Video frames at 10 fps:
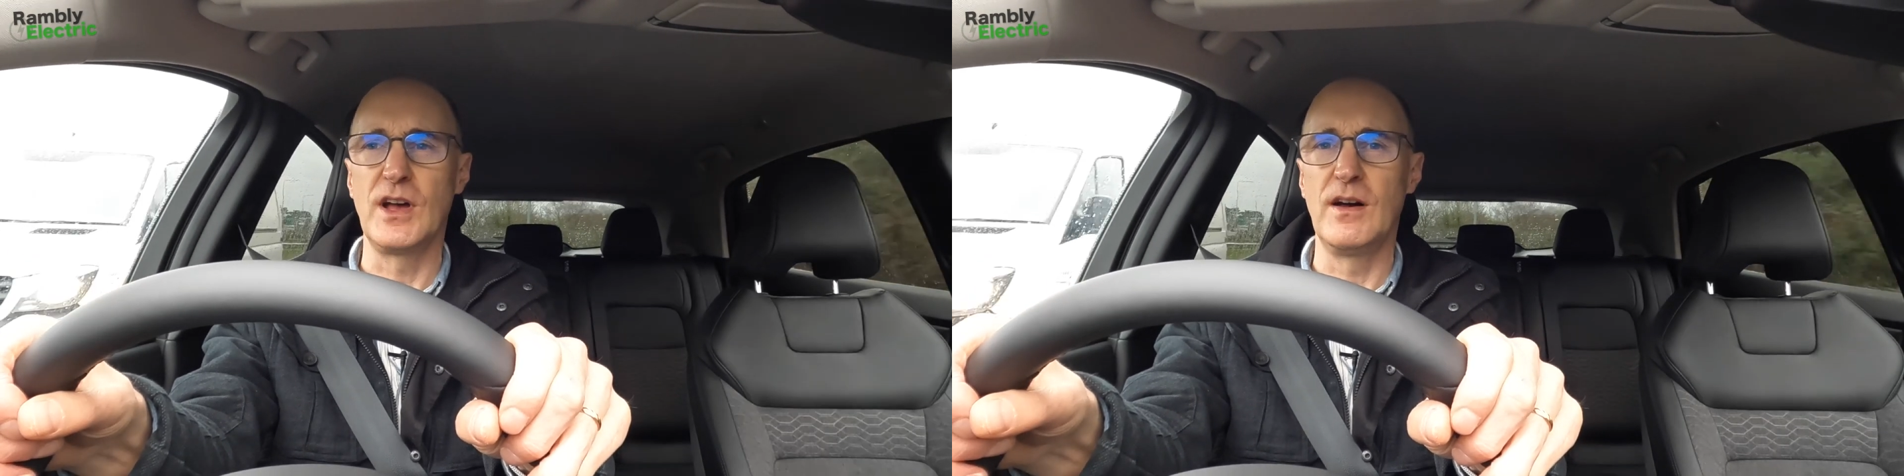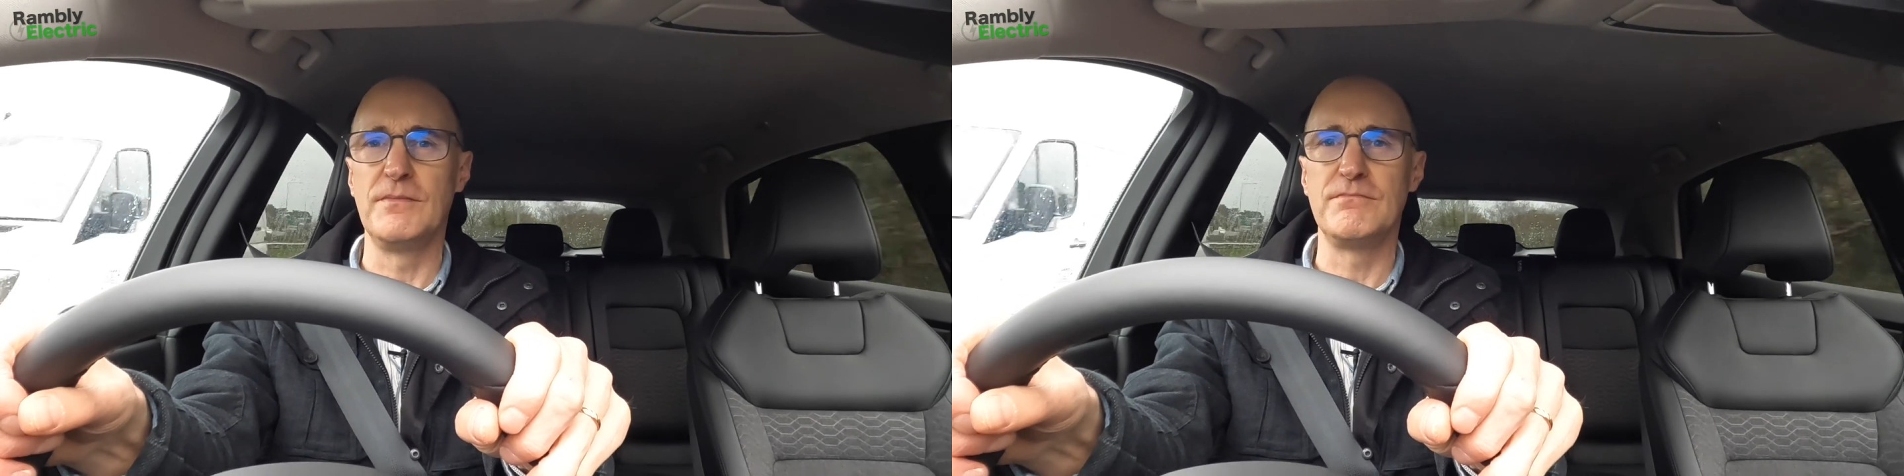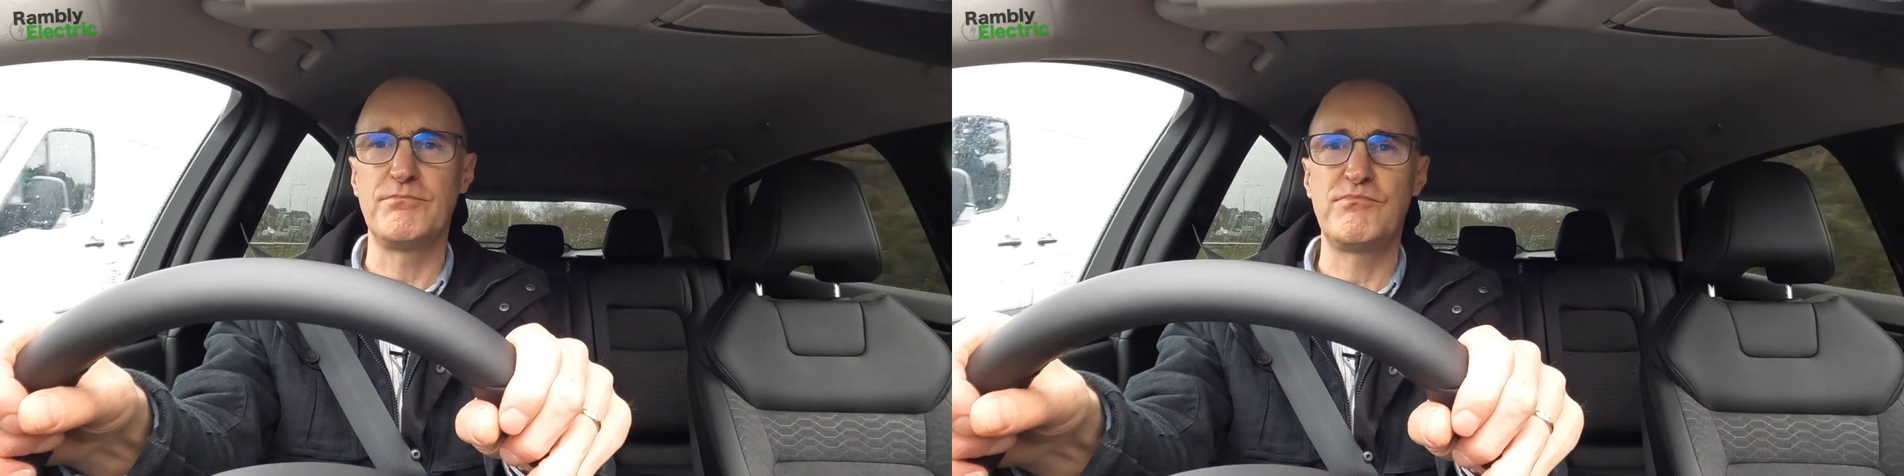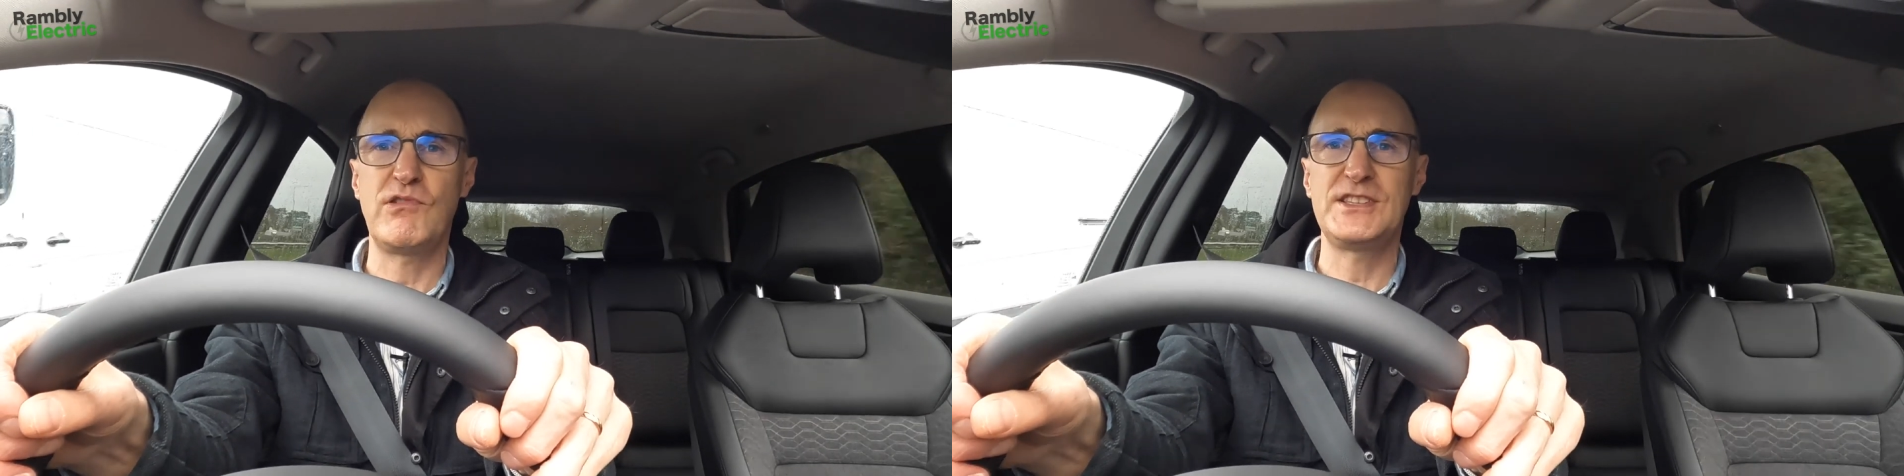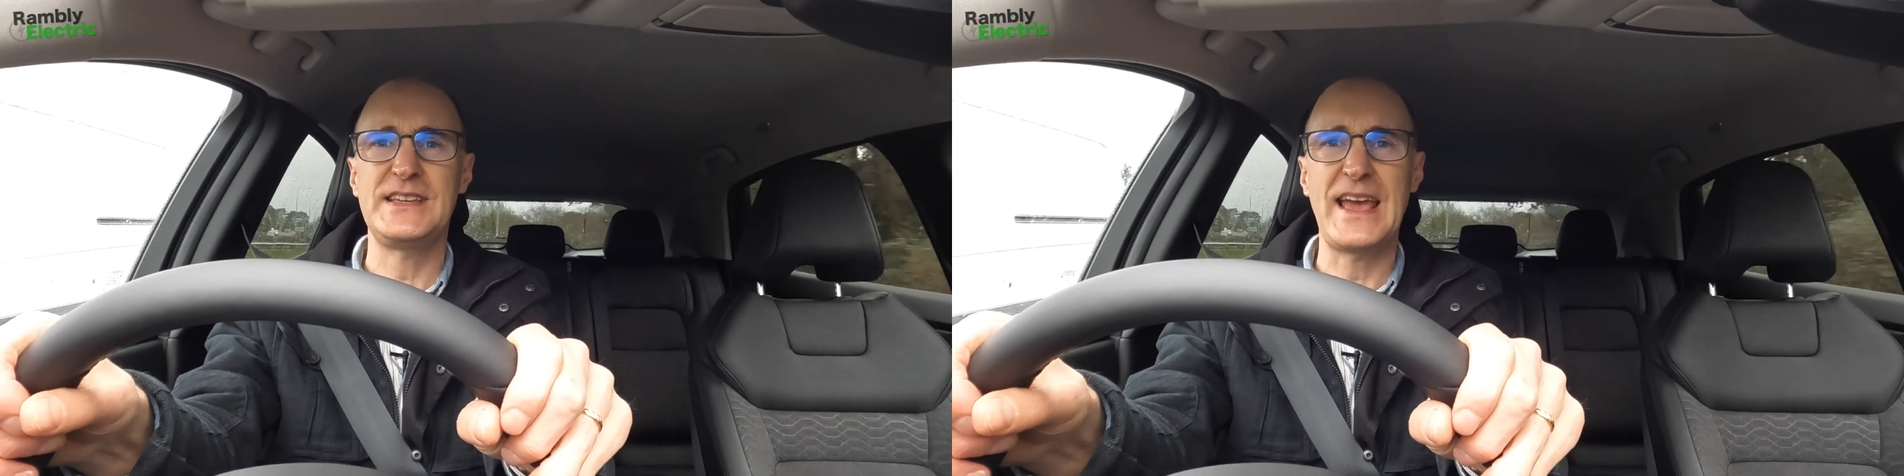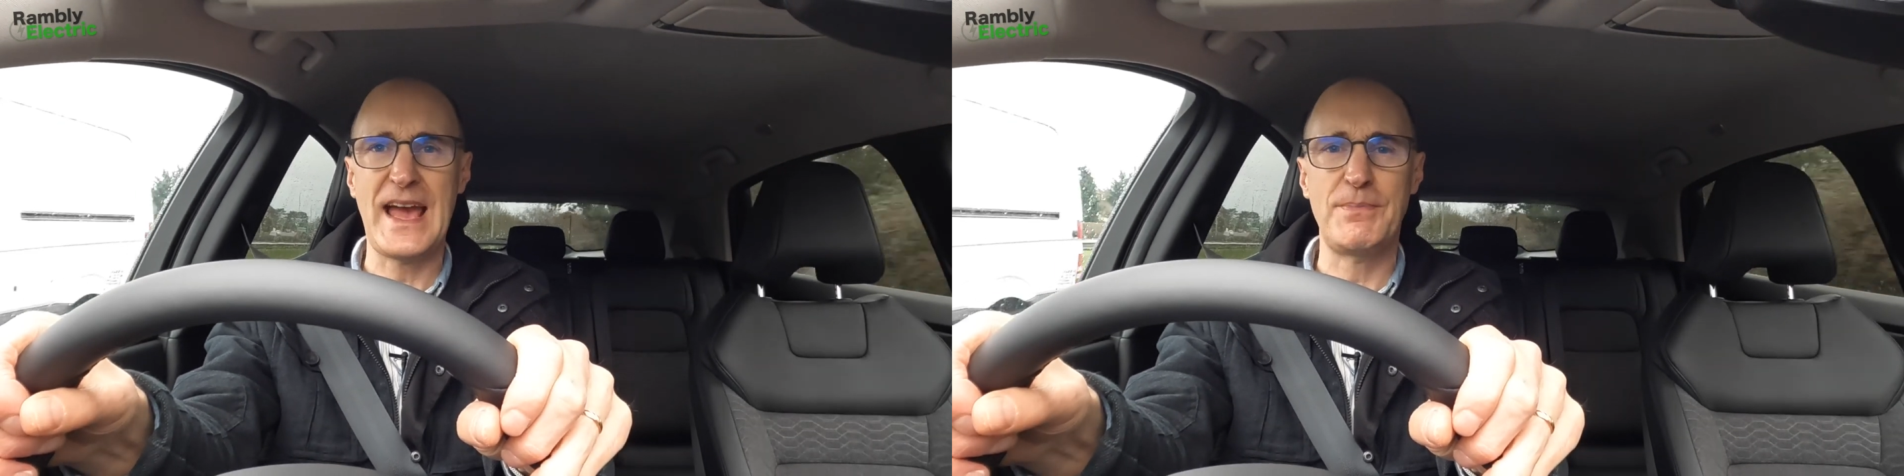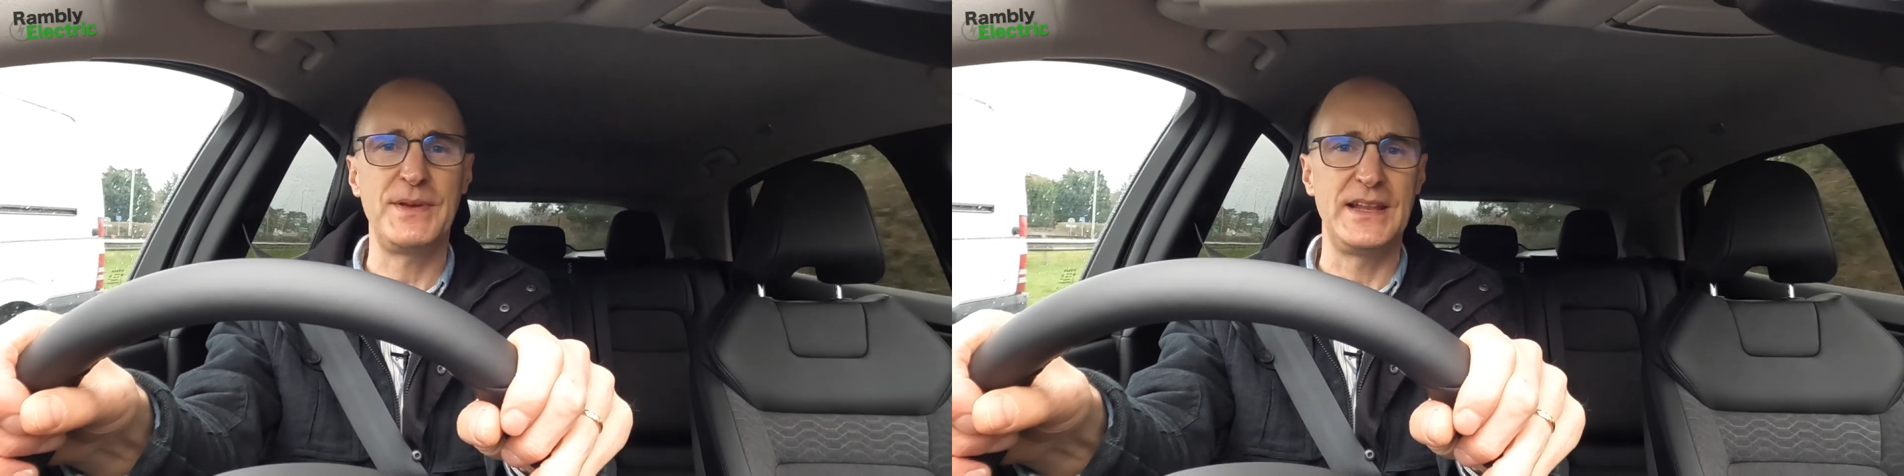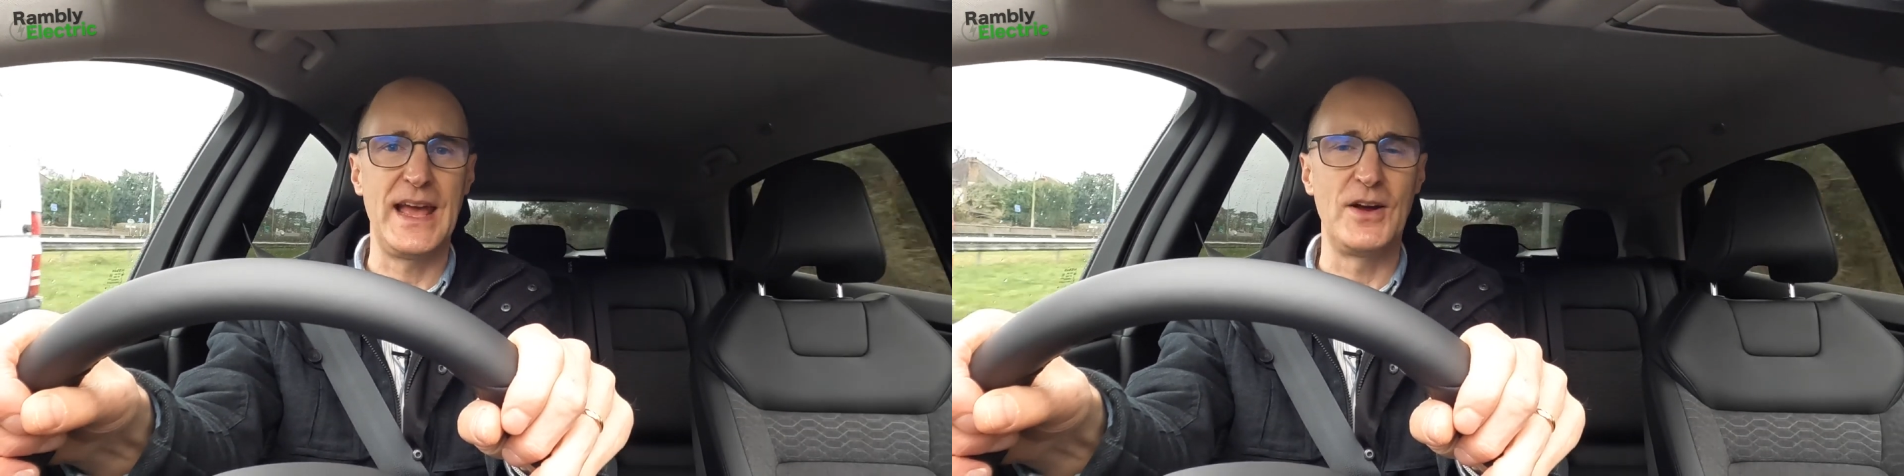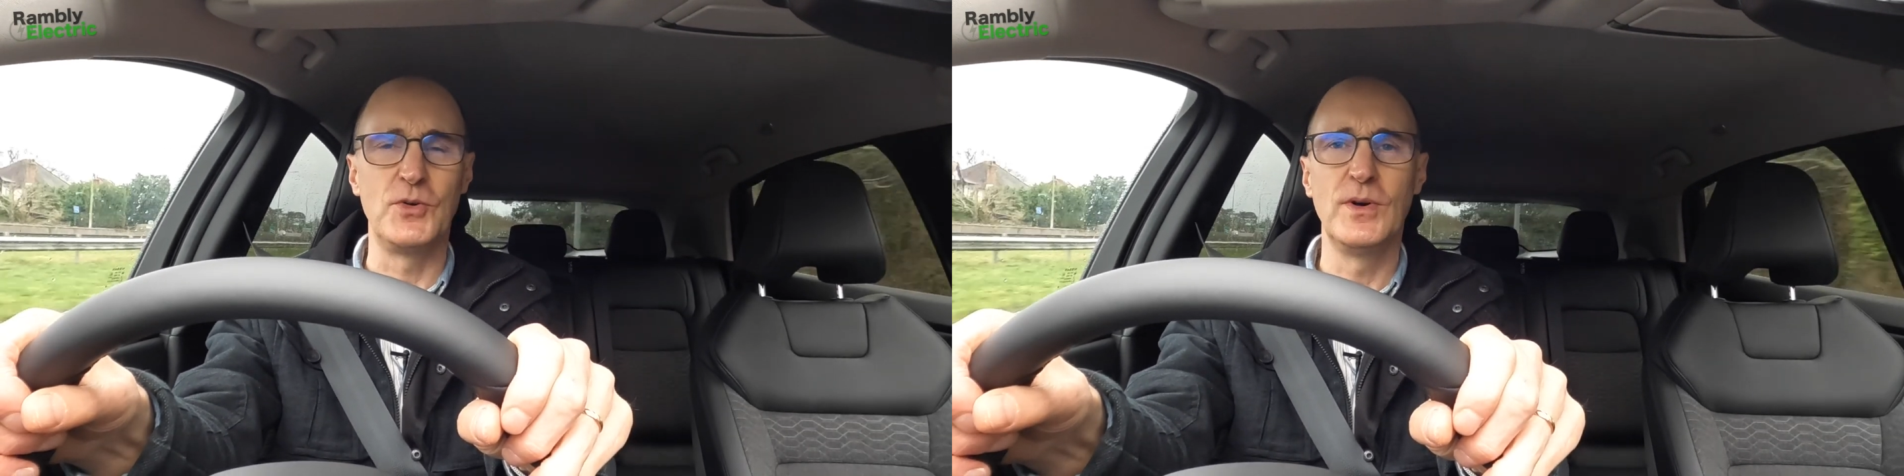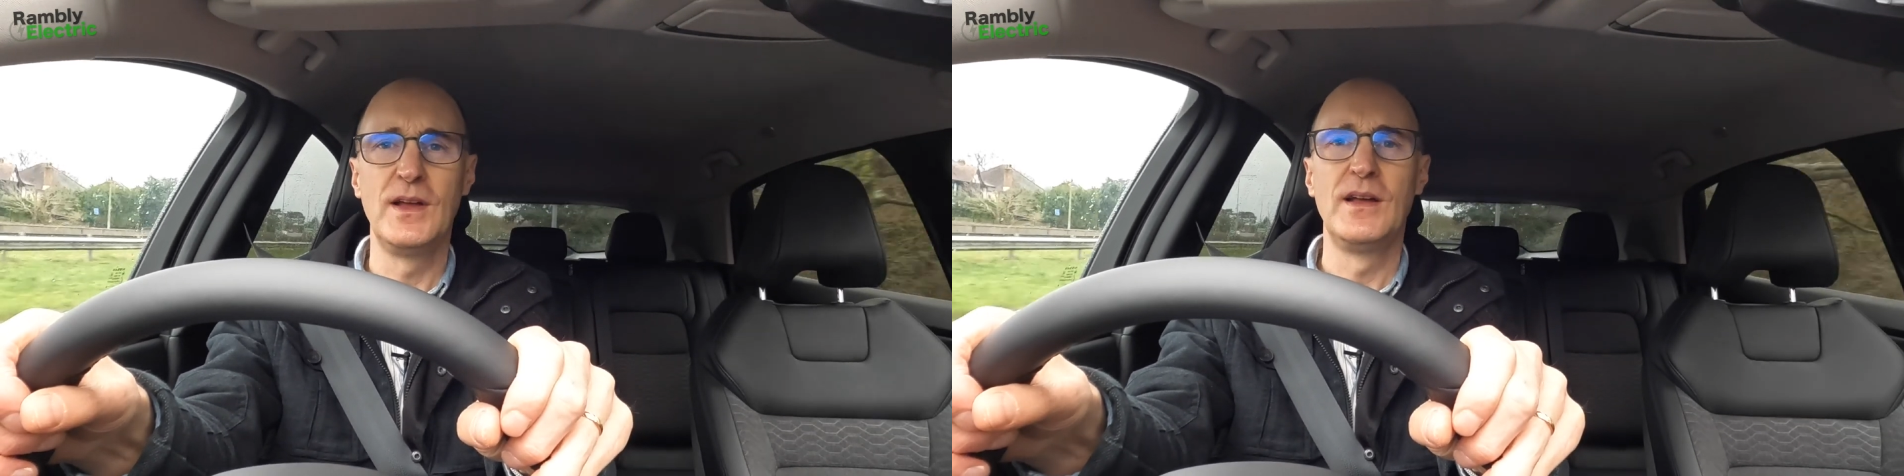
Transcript: I'm pretty happy now